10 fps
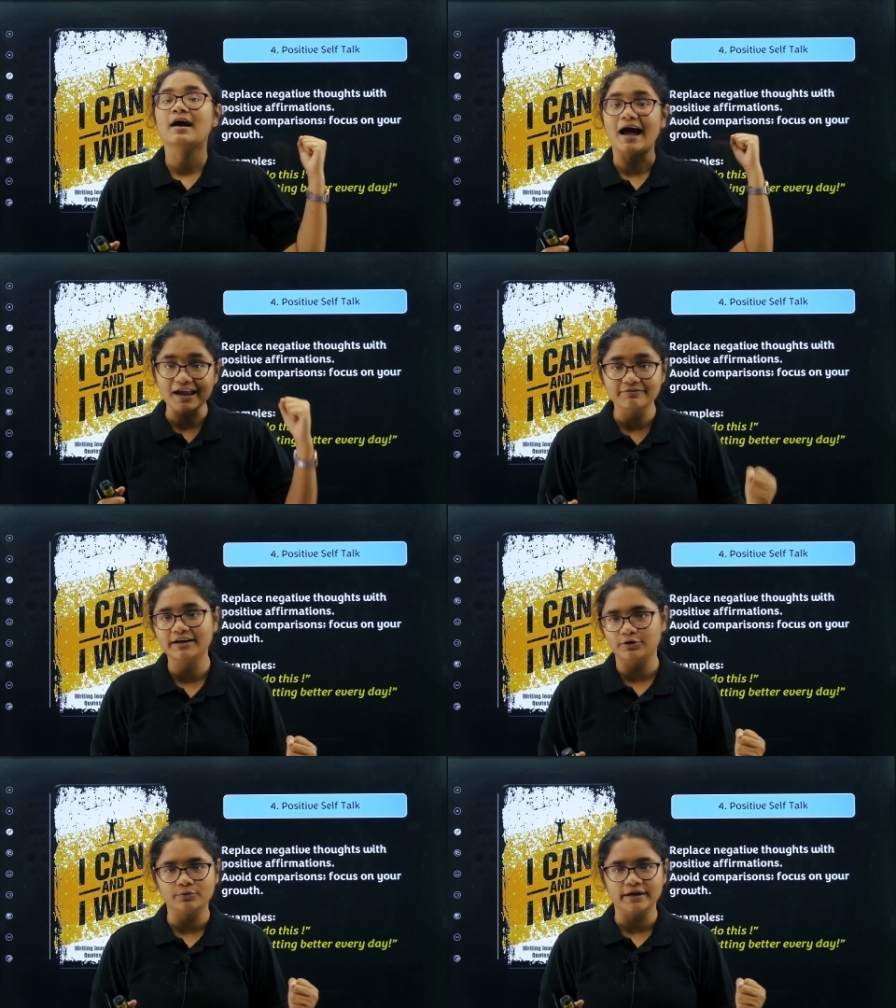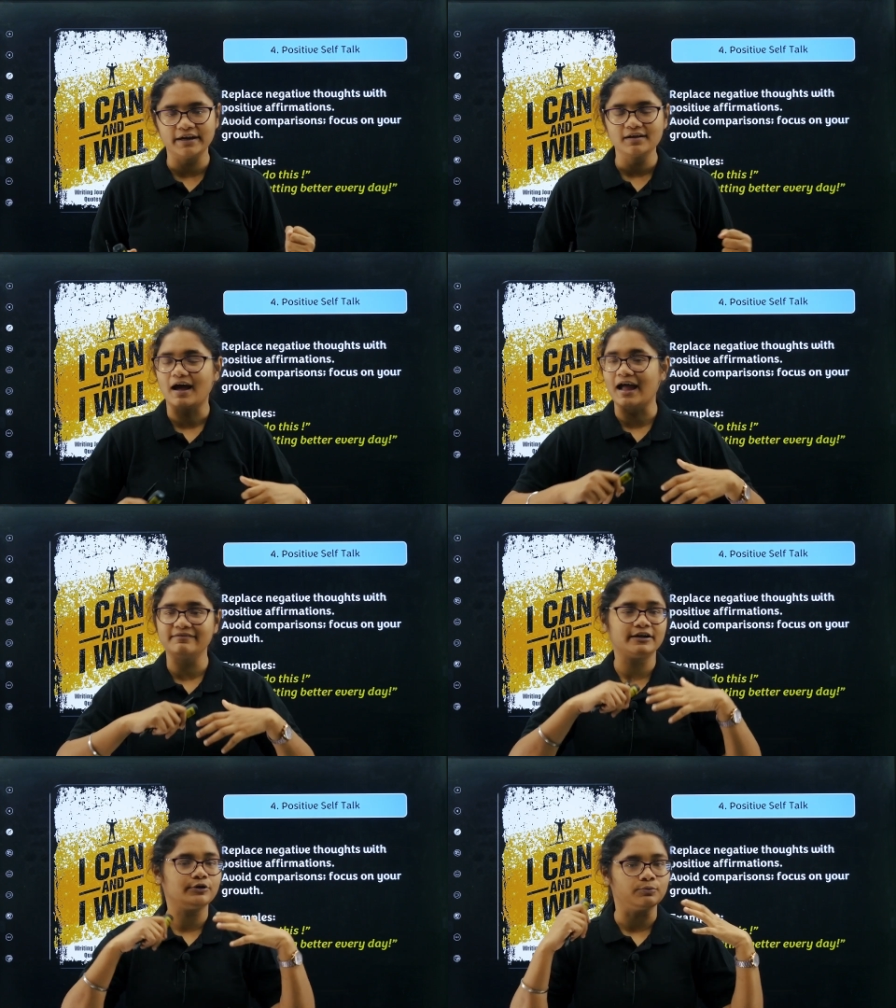I will do it. I
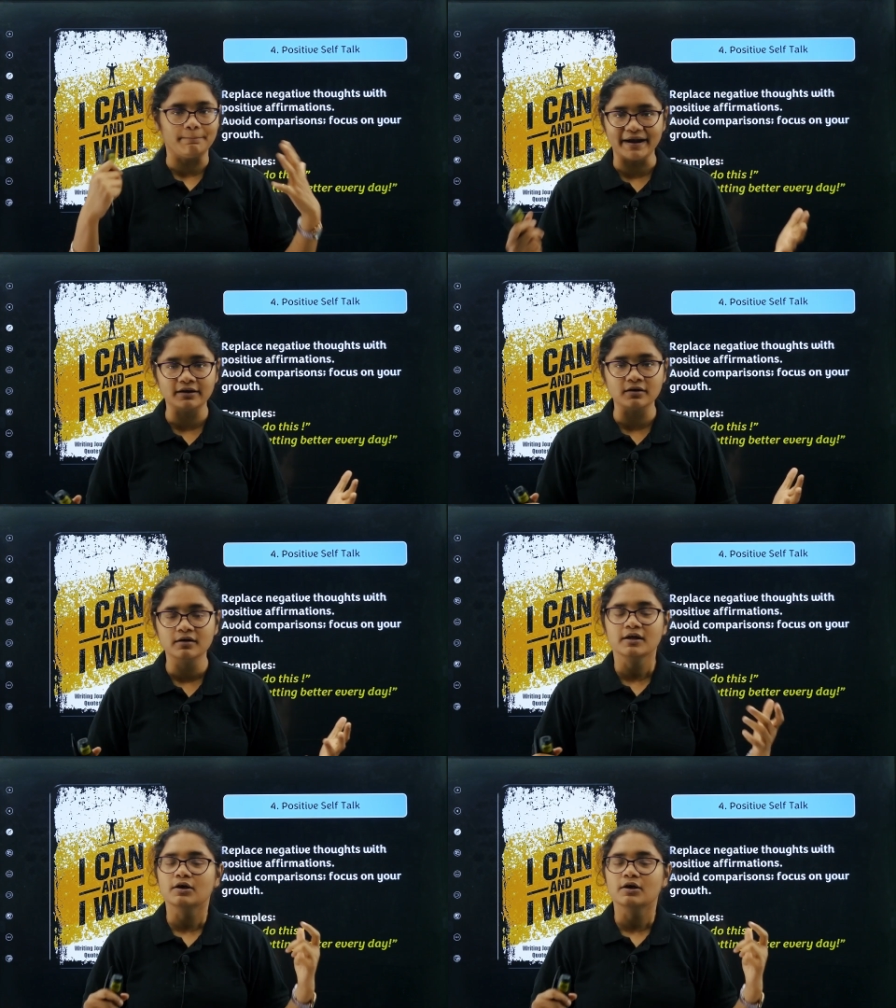will do better.